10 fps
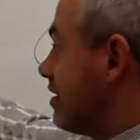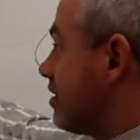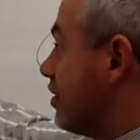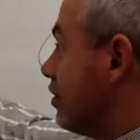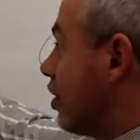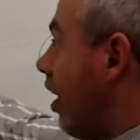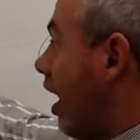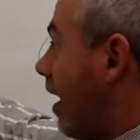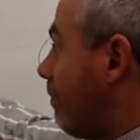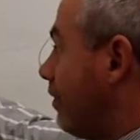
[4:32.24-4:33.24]
is the
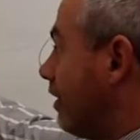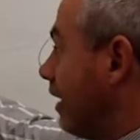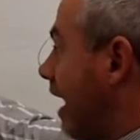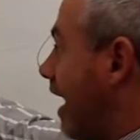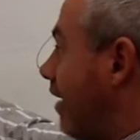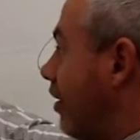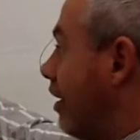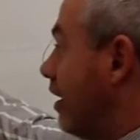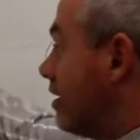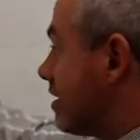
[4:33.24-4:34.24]
top of the ladder
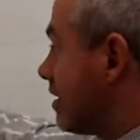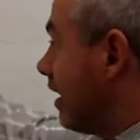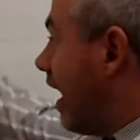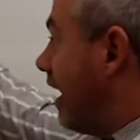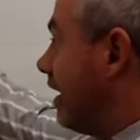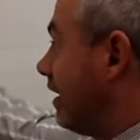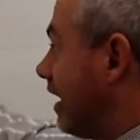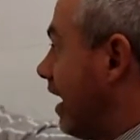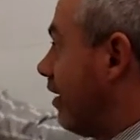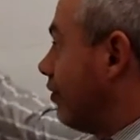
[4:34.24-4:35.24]
sliding
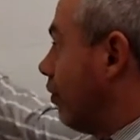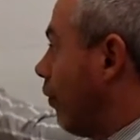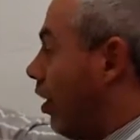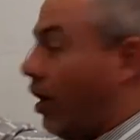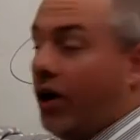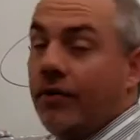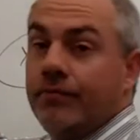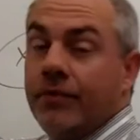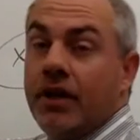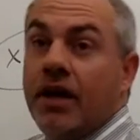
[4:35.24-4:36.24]
down the wall.
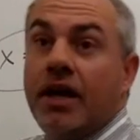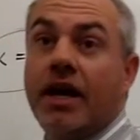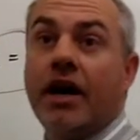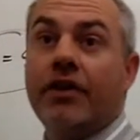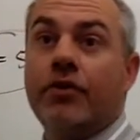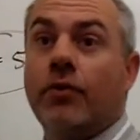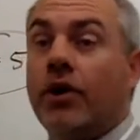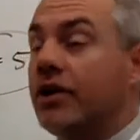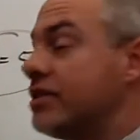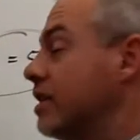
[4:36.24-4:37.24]
In other
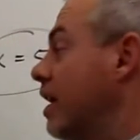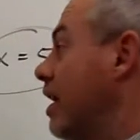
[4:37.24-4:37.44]
words,